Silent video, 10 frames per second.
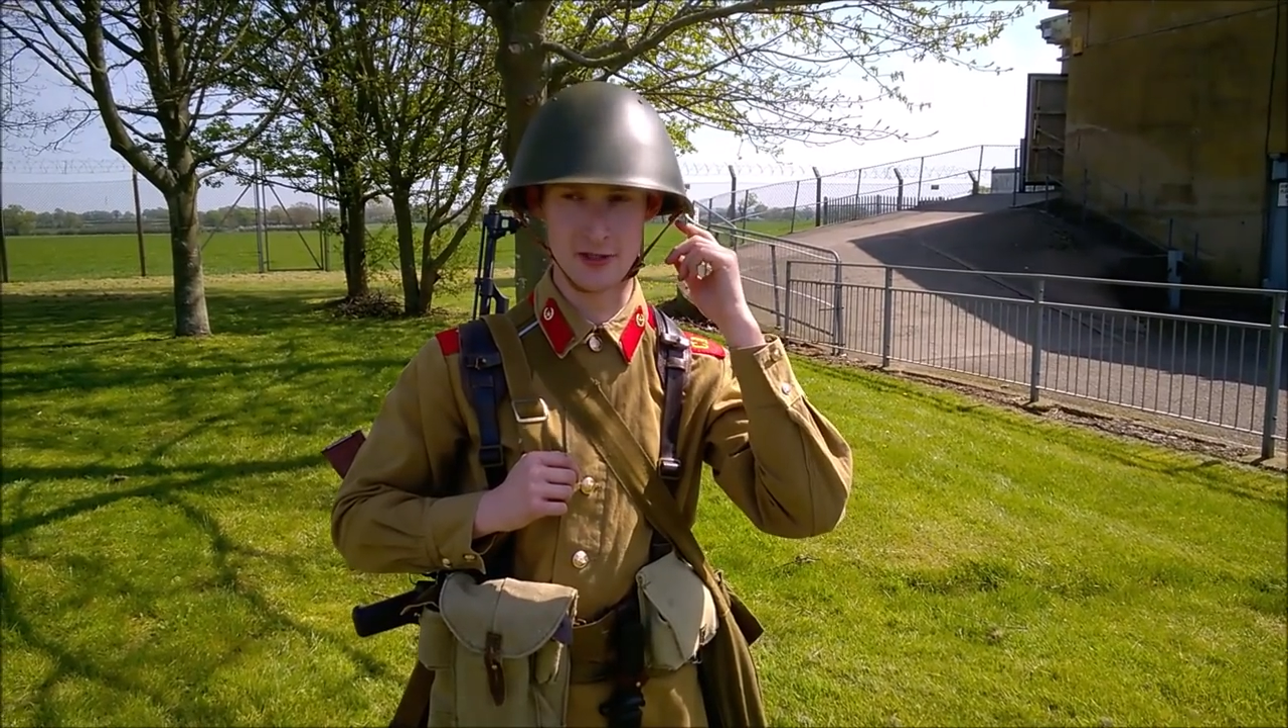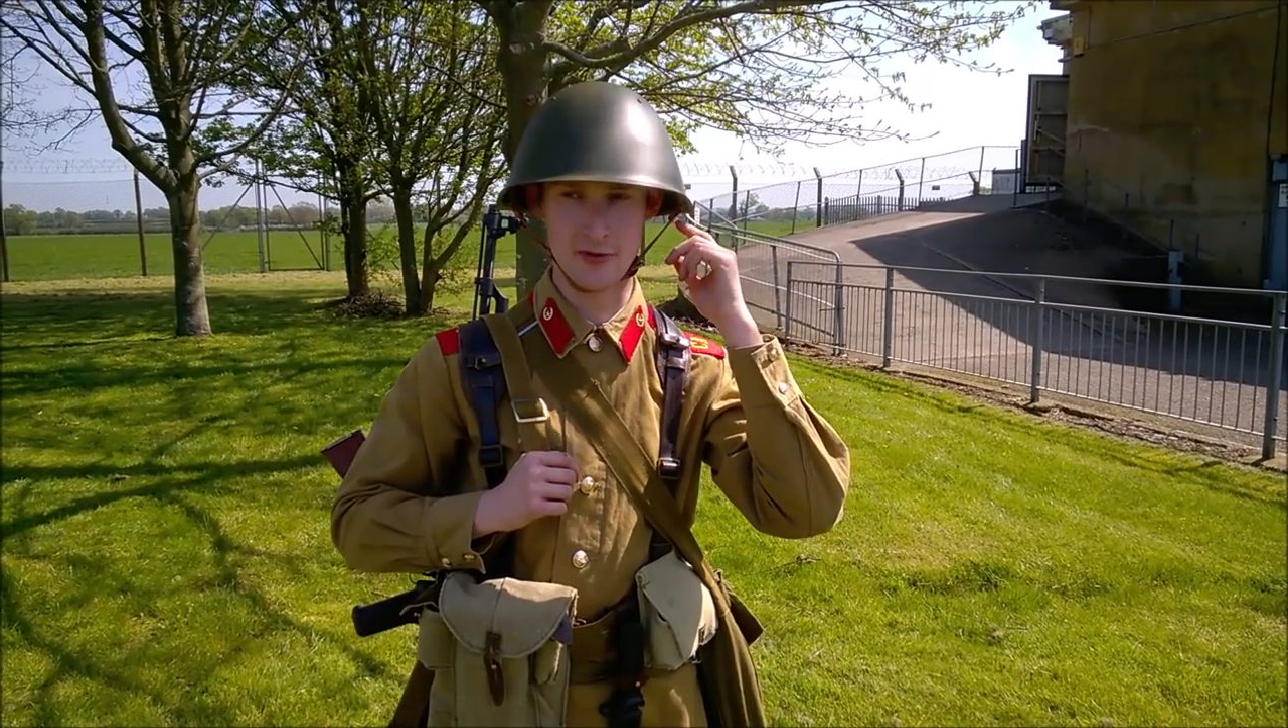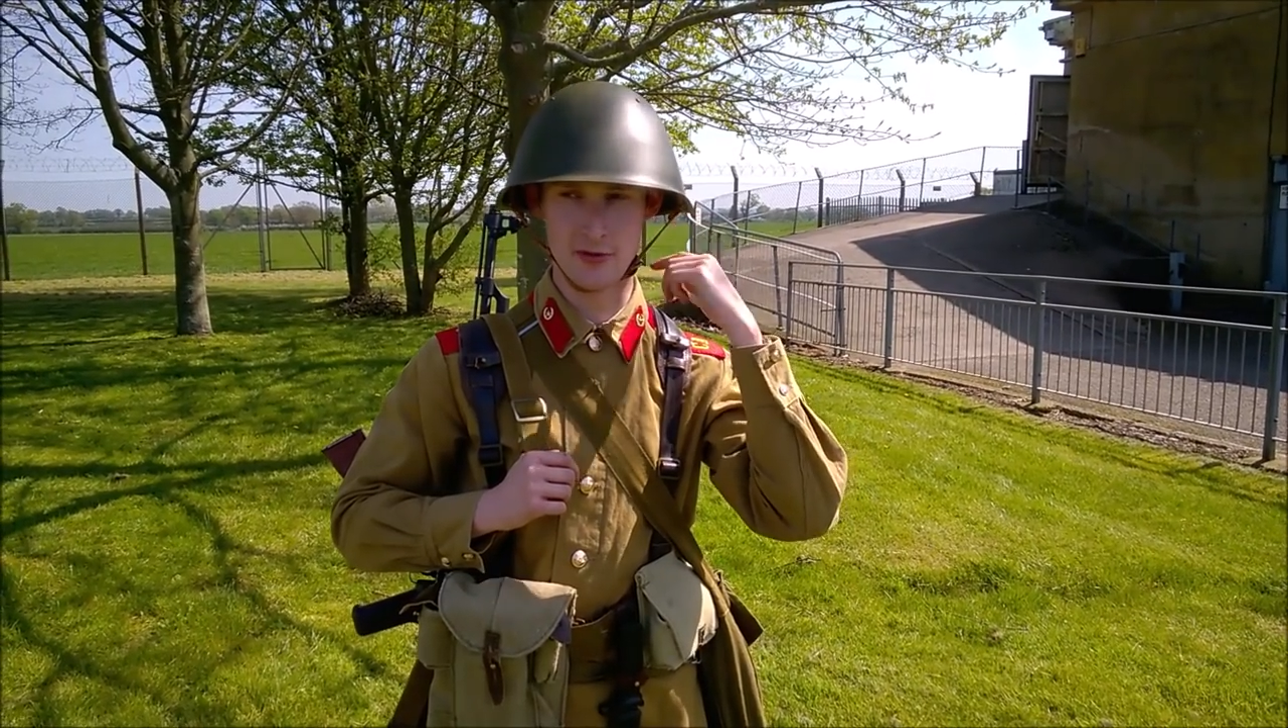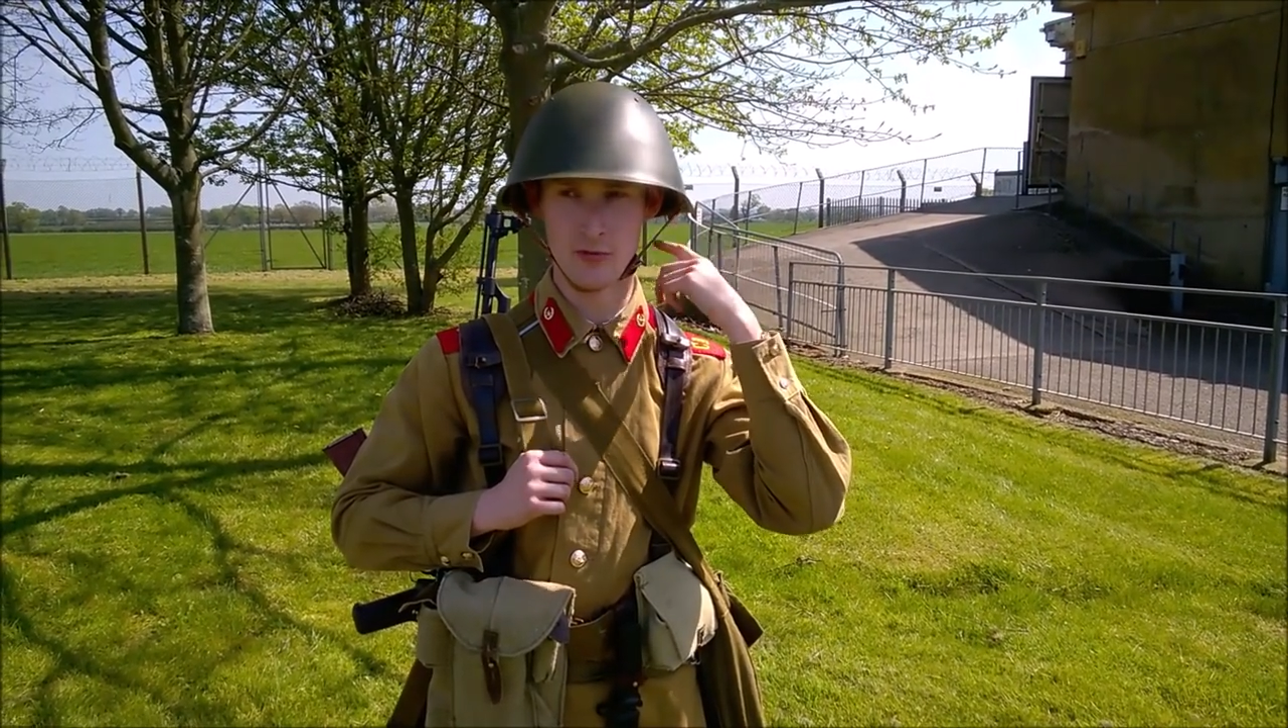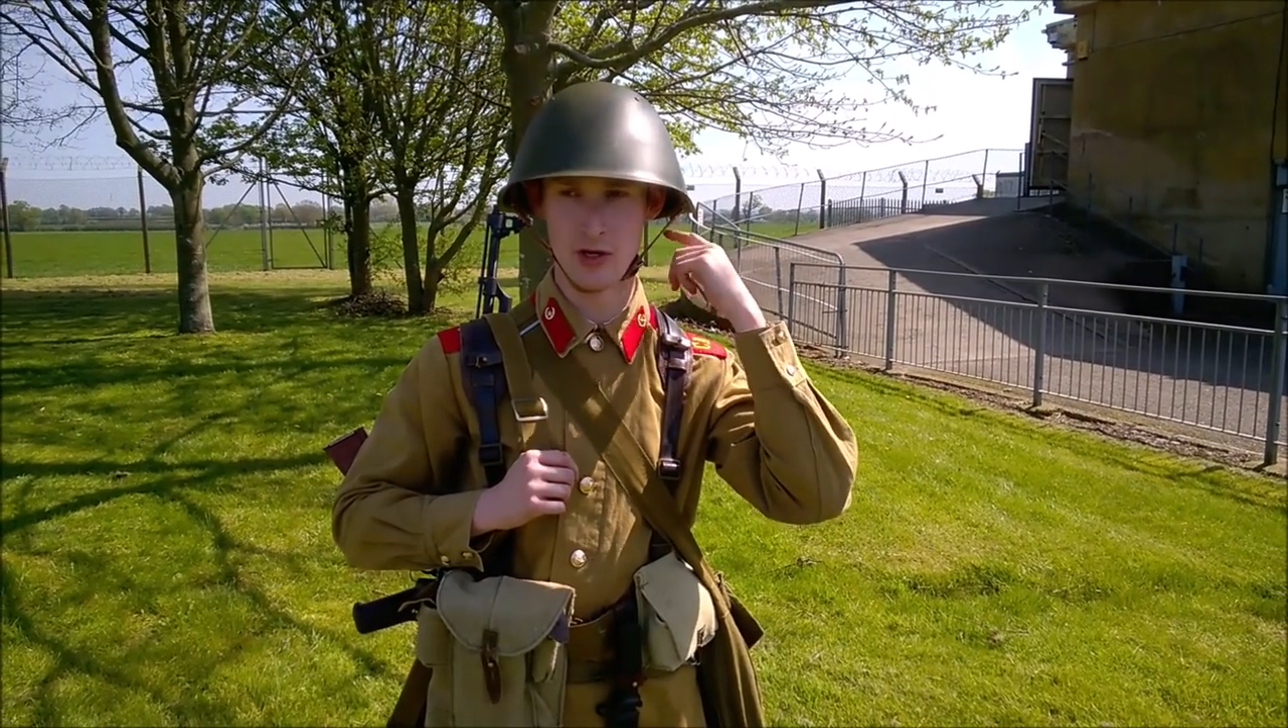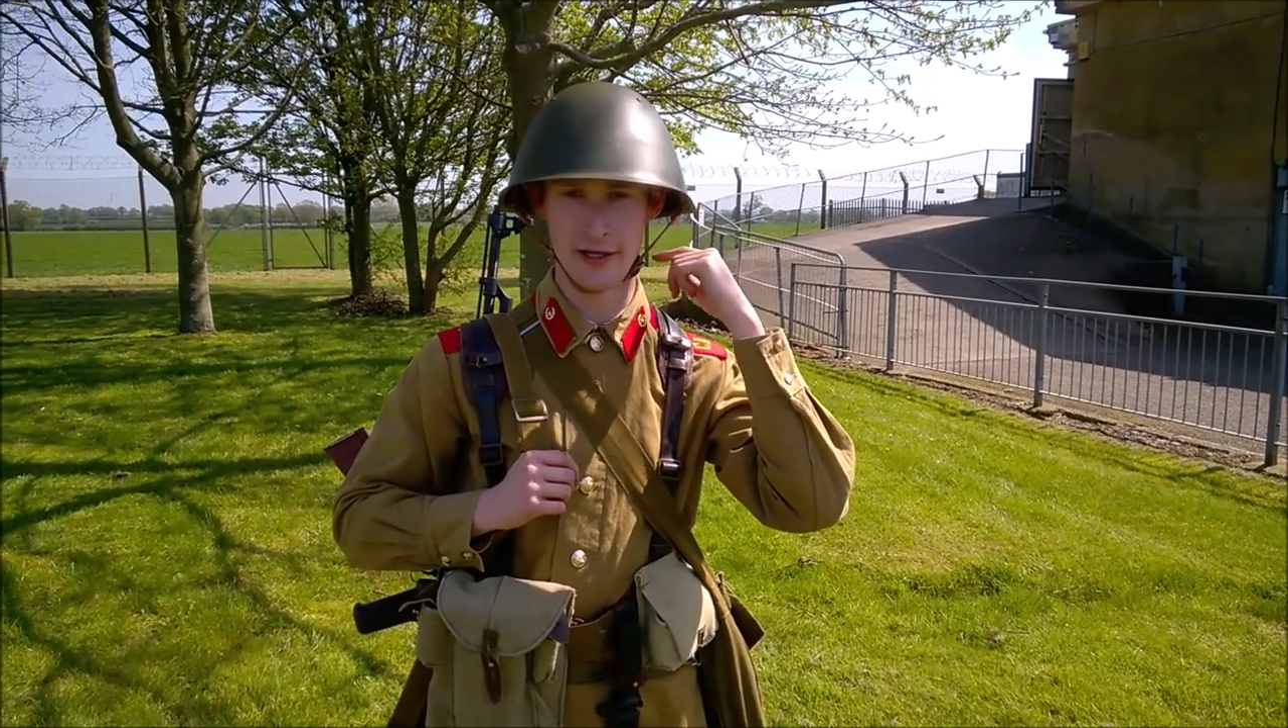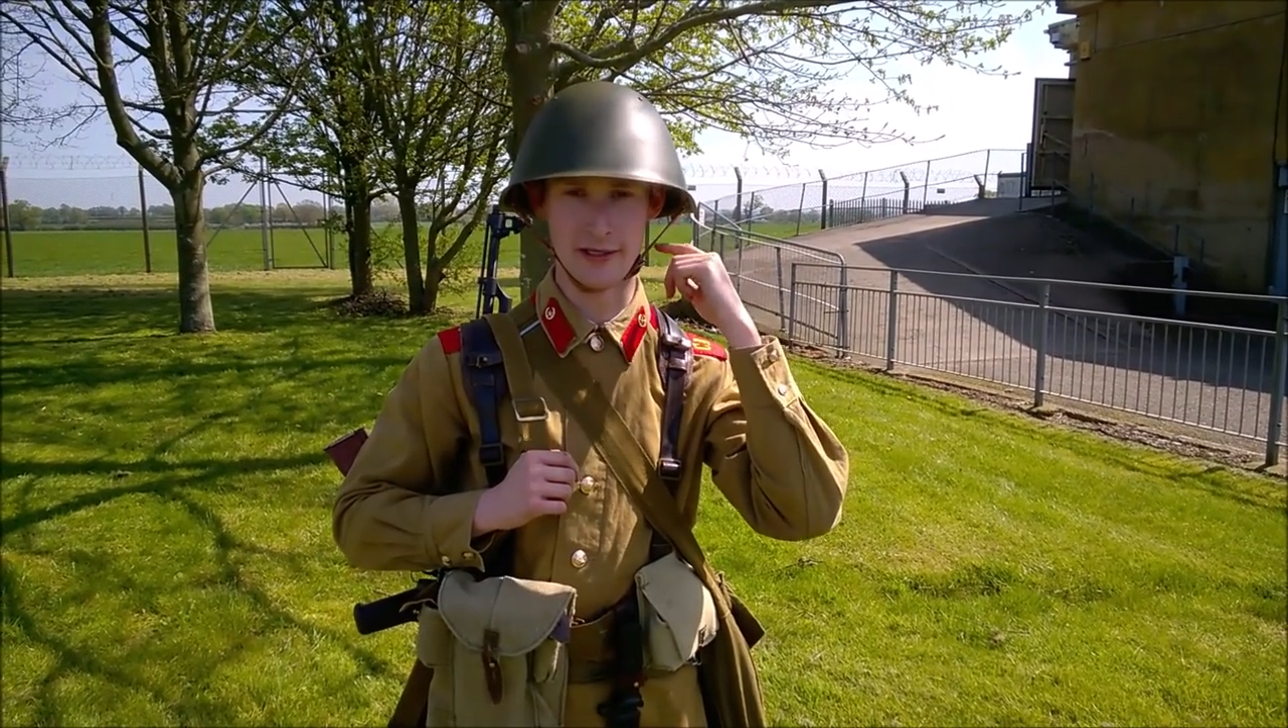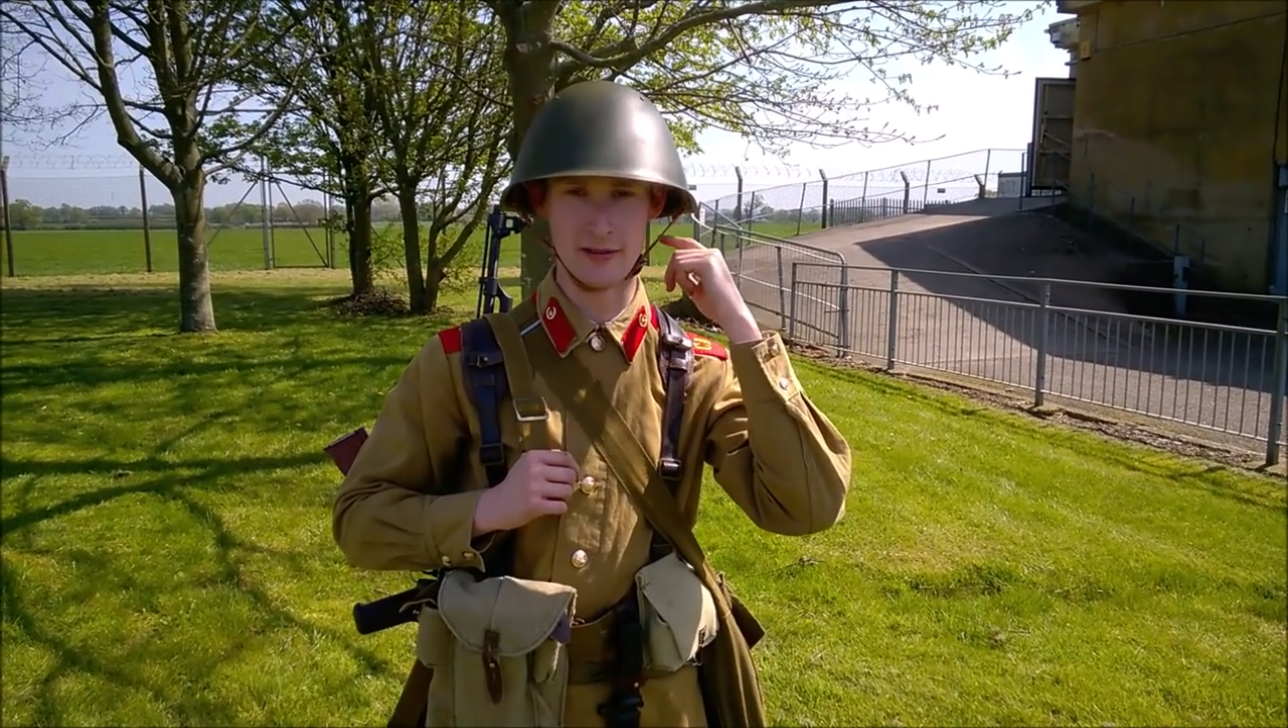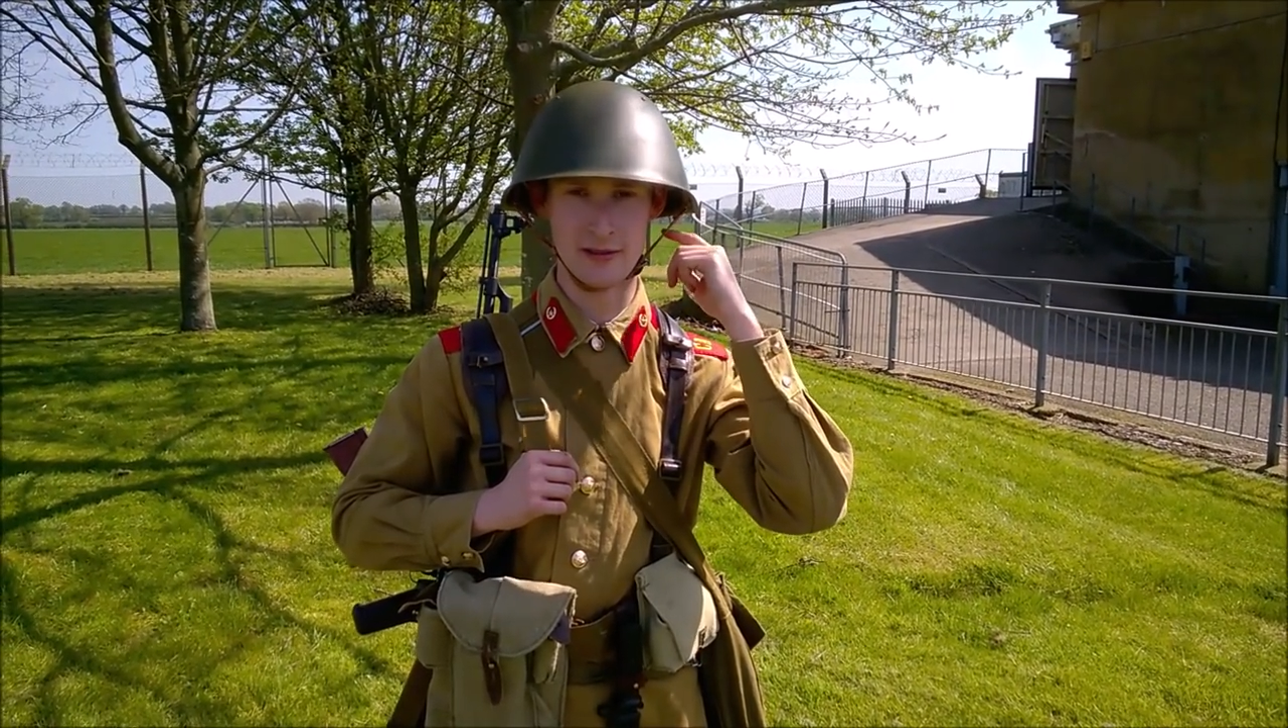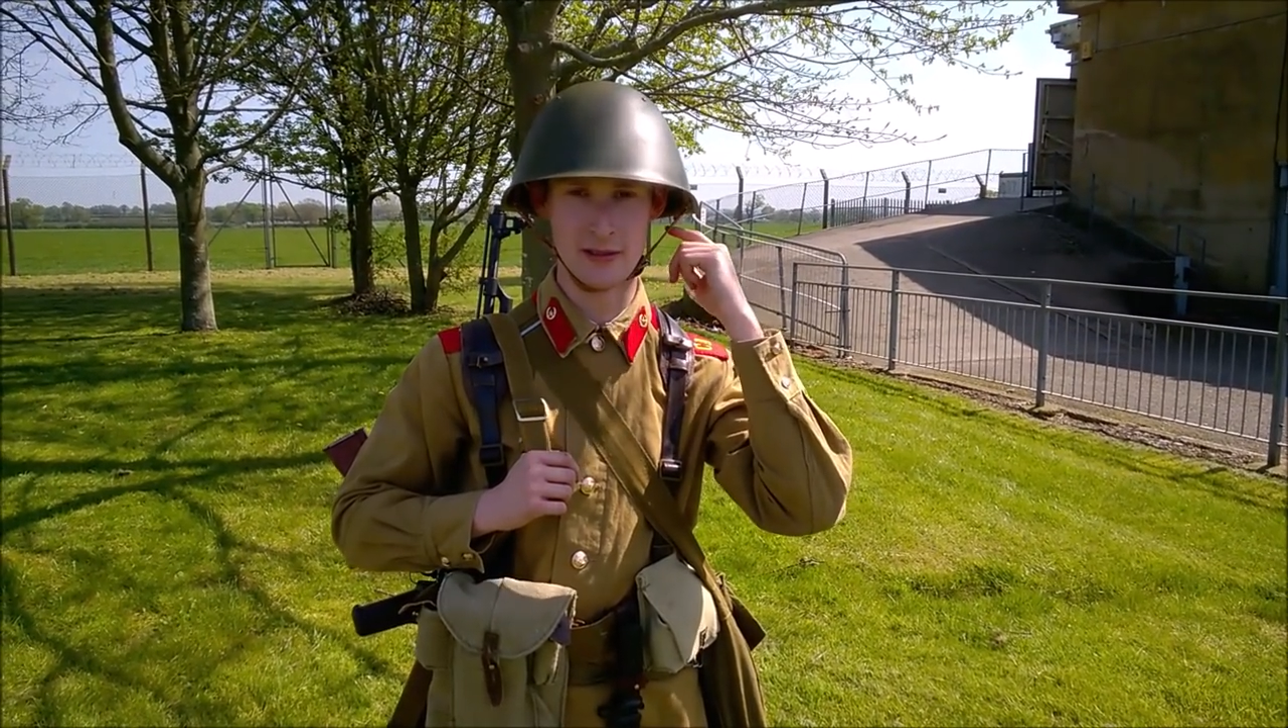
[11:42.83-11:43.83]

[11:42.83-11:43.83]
with a Y,